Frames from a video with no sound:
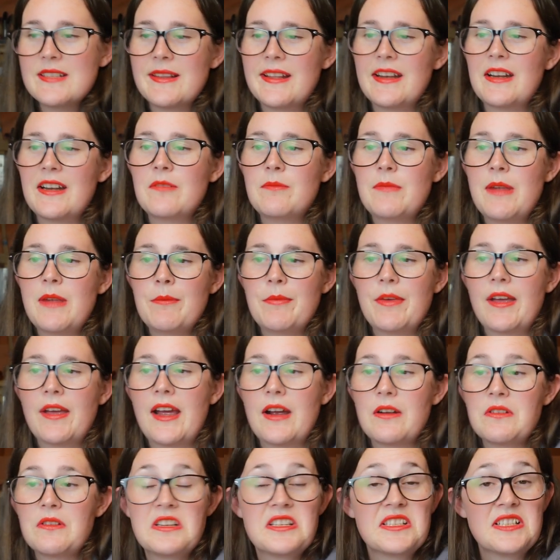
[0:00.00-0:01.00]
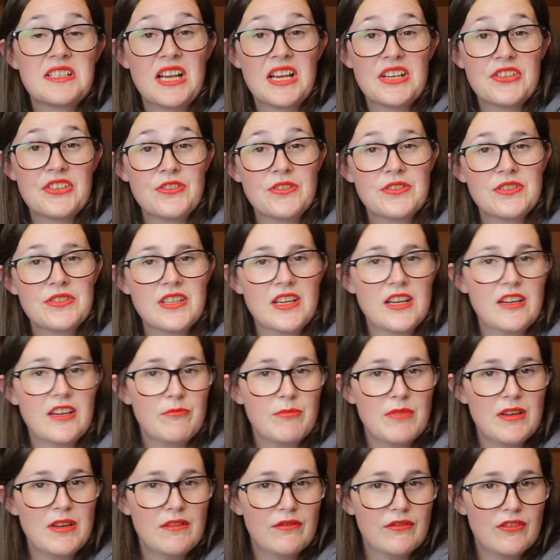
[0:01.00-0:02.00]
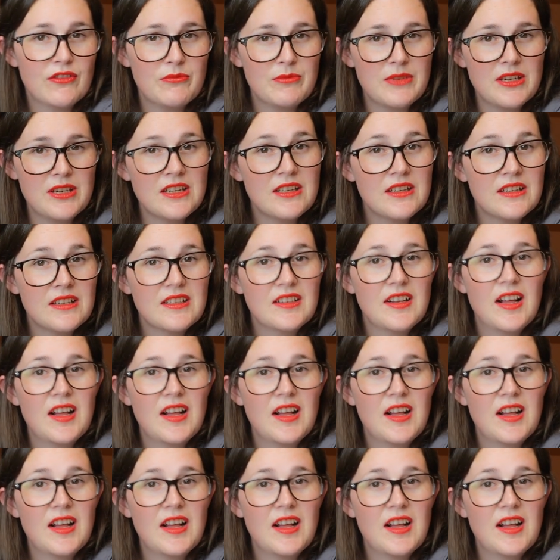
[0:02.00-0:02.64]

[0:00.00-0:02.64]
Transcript: and I remember how disastrous they have been for me.